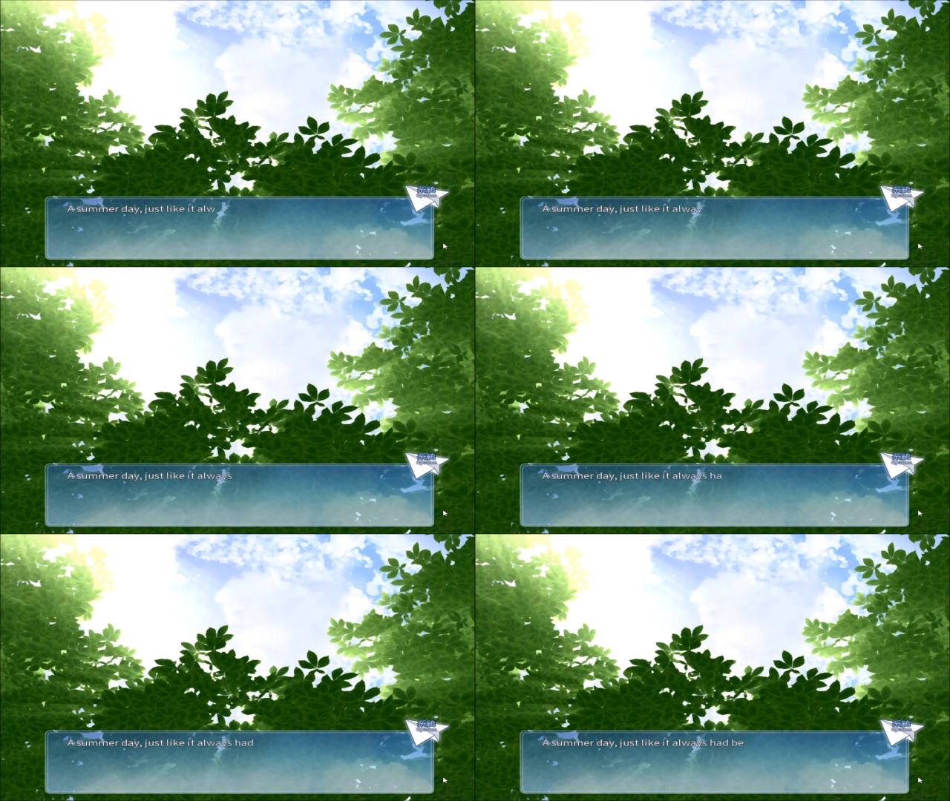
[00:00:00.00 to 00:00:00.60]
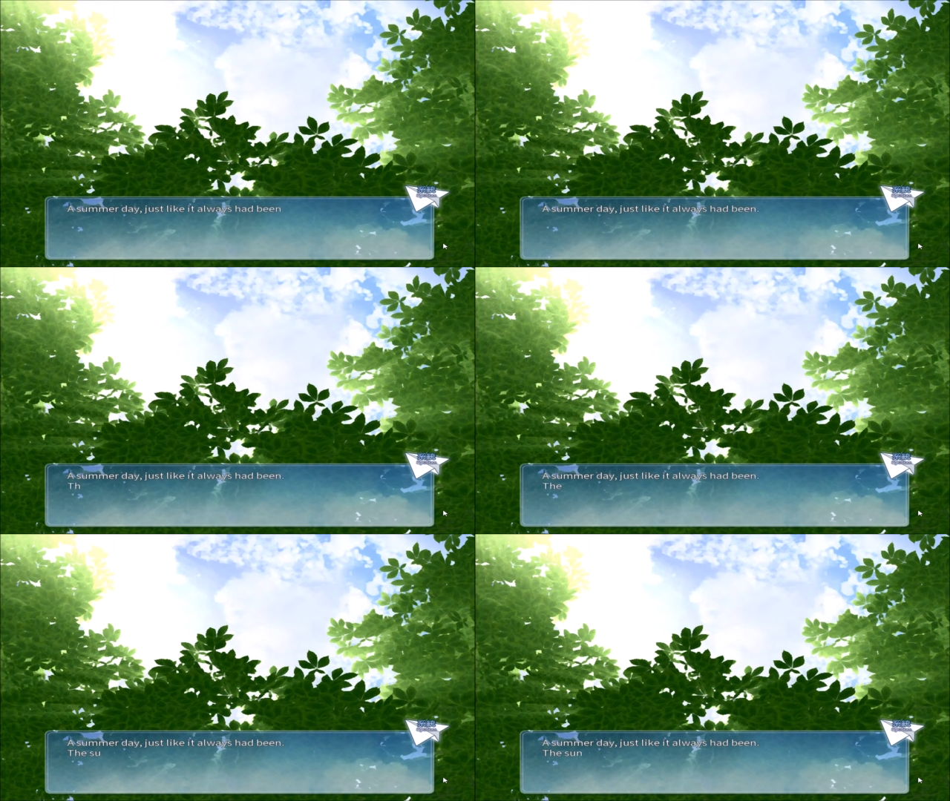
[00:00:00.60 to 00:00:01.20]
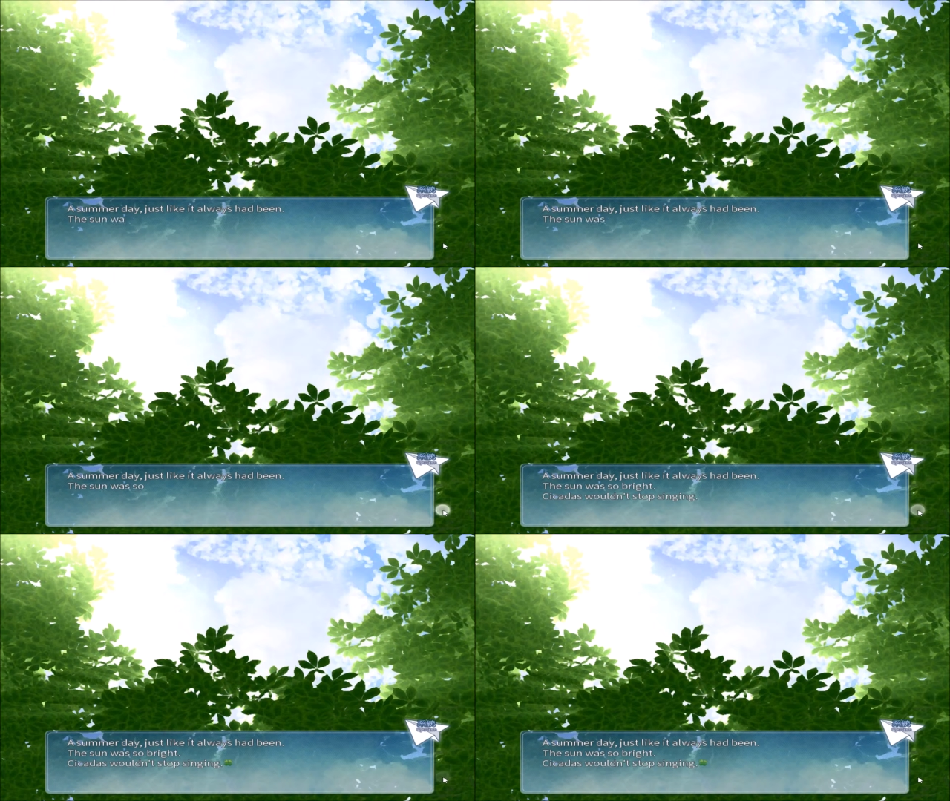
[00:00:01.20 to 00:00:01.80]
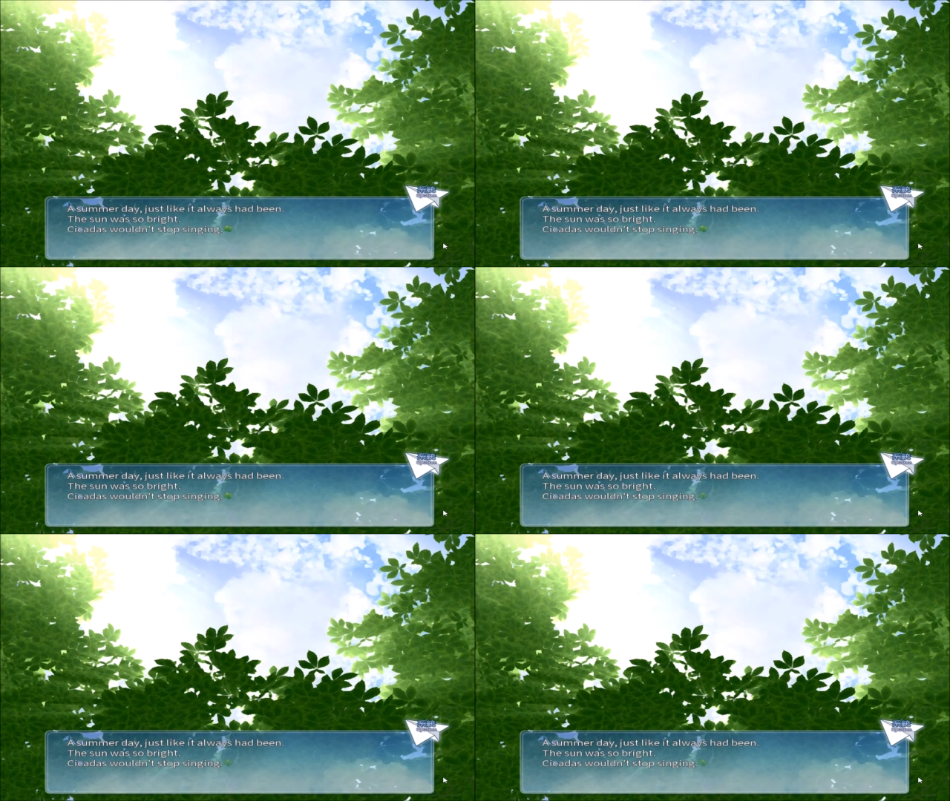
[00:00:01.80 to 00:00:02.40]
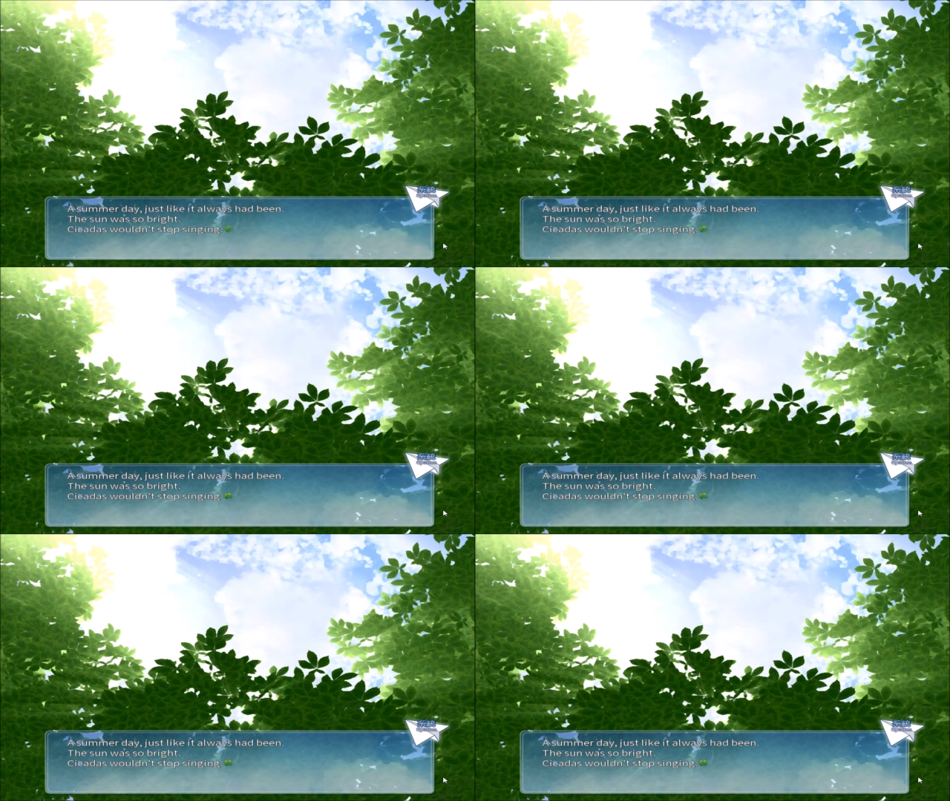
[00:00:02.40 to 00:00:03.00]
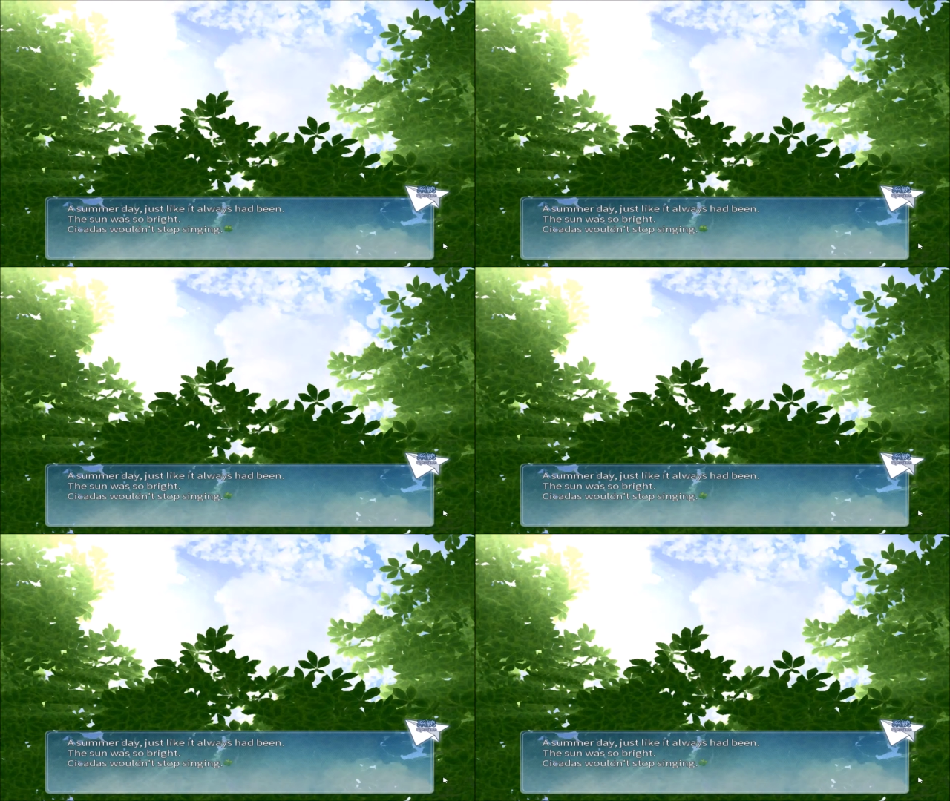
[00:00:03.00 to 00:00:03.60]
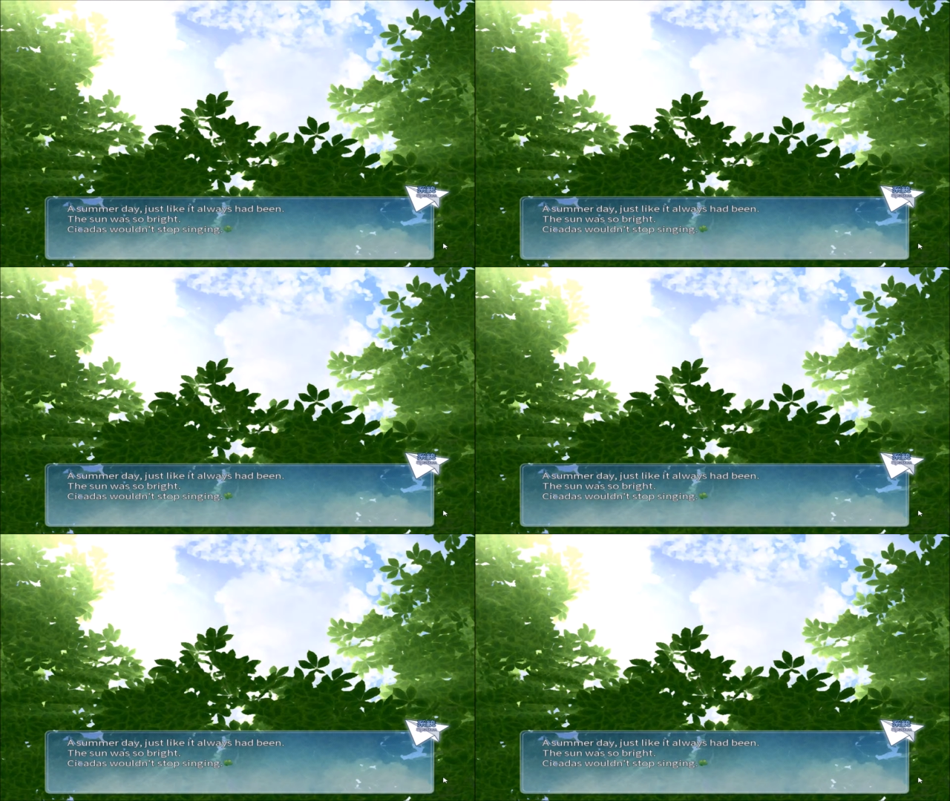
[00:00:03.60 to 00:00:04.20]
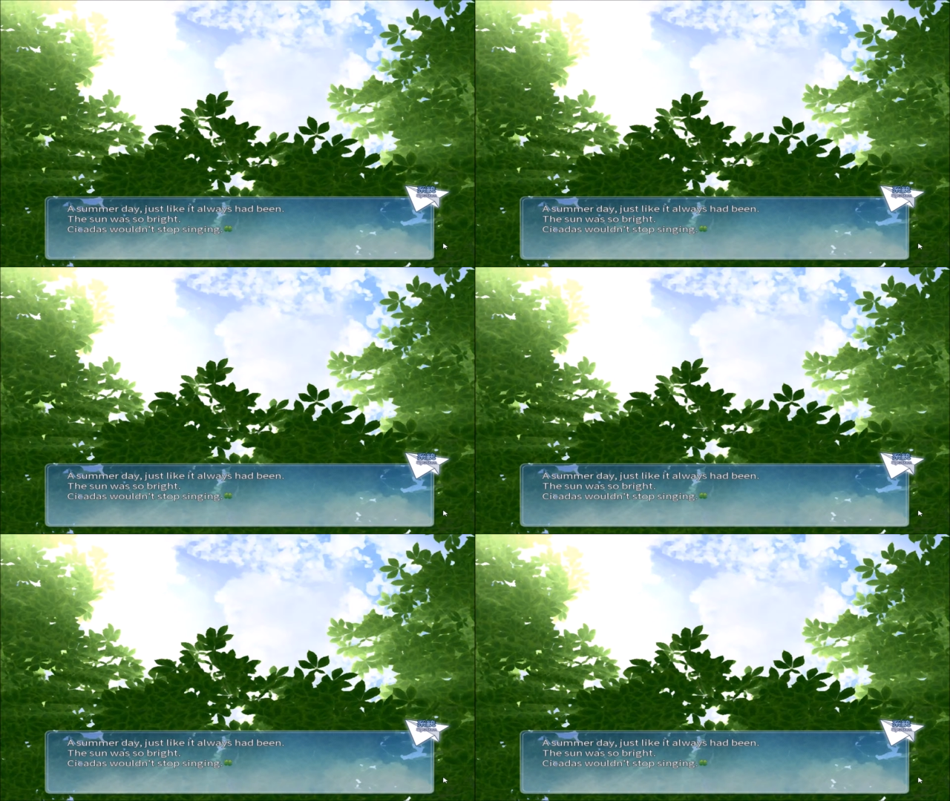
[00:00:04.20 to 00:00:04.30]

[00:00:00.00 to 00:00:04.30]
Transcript: (no speaker visible)